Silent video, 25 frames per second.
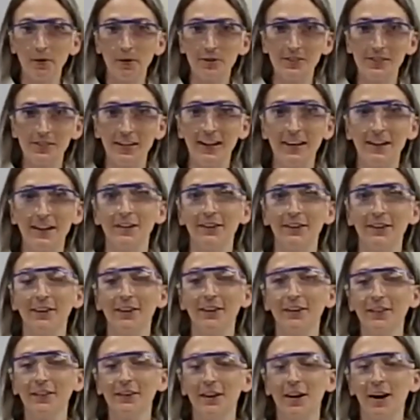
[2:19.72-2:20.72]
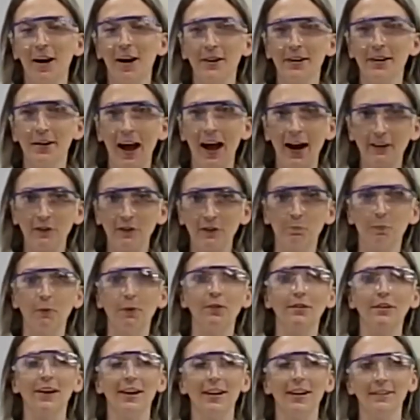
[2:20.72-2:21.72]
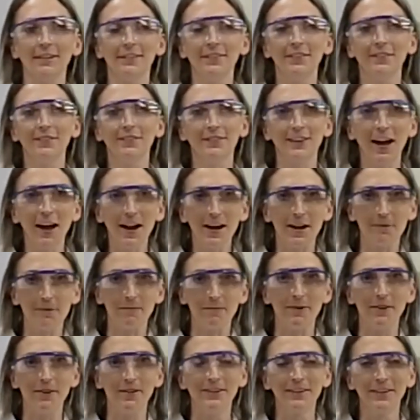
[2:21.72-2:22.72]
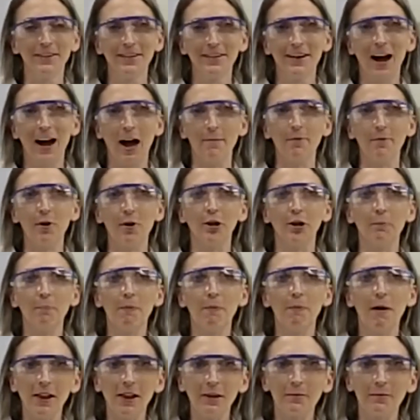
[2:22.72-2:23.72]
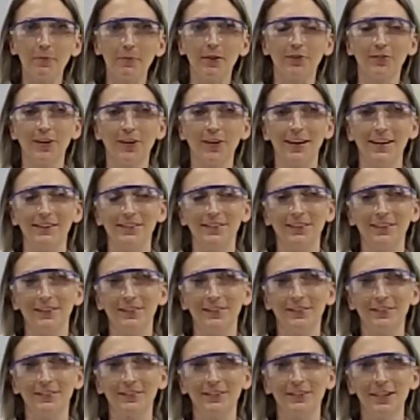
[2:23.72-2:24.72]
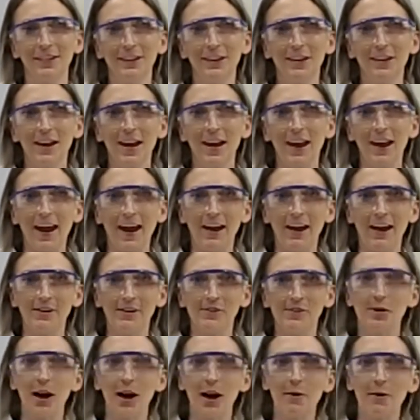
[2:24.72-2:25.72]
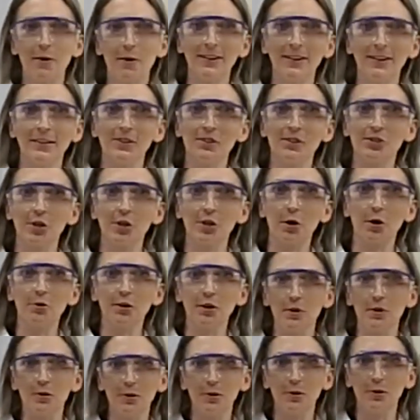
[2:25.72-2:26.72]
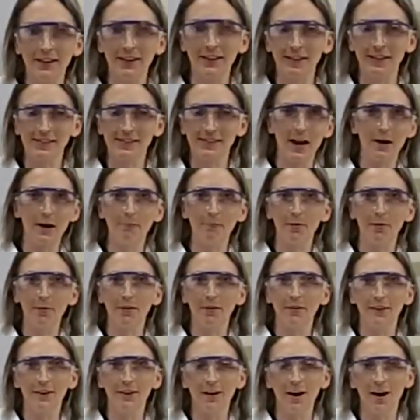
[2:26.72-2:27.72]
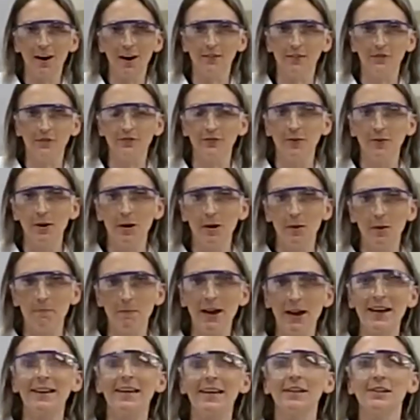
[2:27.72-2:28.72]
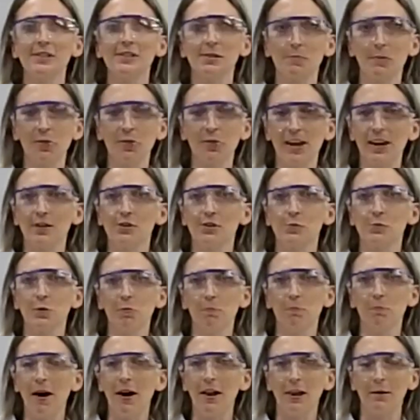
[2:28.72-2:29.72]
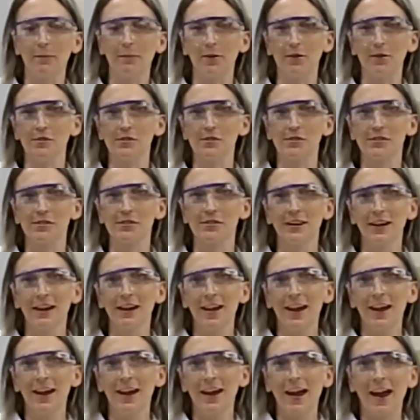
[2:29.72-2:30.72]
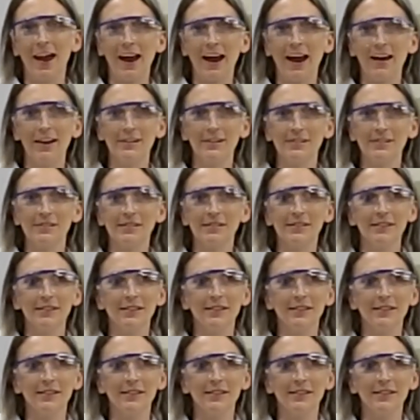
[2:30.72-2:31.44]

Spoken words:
So I'm in particular an expert in slime. I'm called a polymer scientist. And so I wanted to show you an example of making some things with polymers.